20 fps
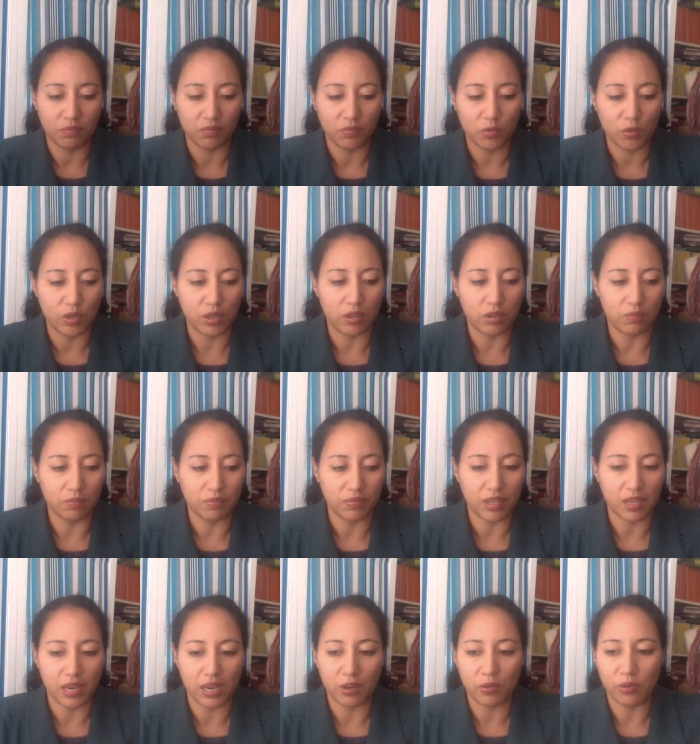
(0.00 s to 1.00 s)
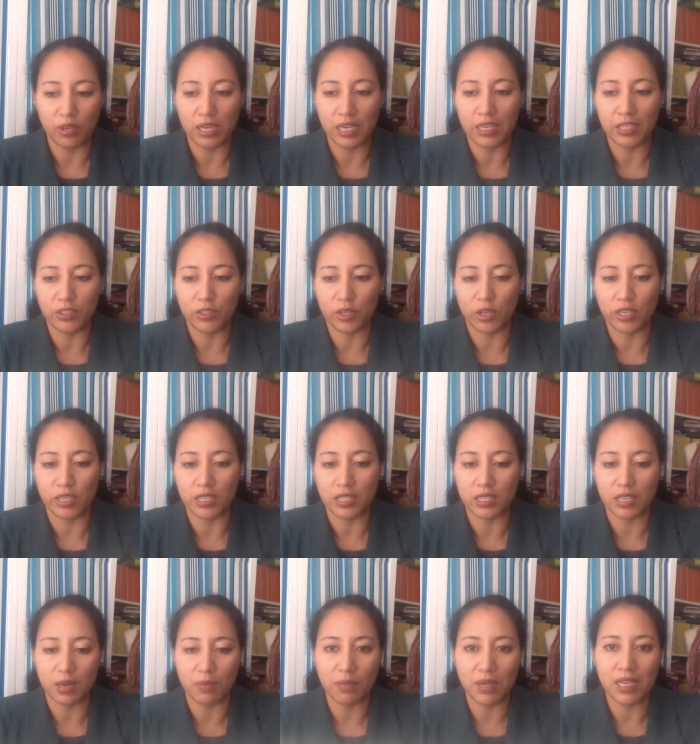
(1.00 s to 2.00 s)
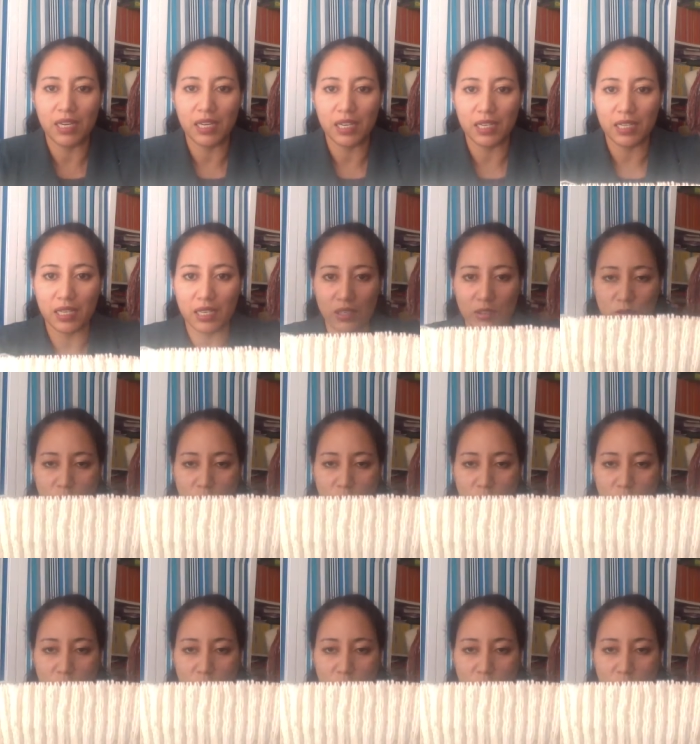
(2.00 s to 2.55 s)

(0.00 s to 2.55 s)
well, I really enjoy this. I'm knitting it in the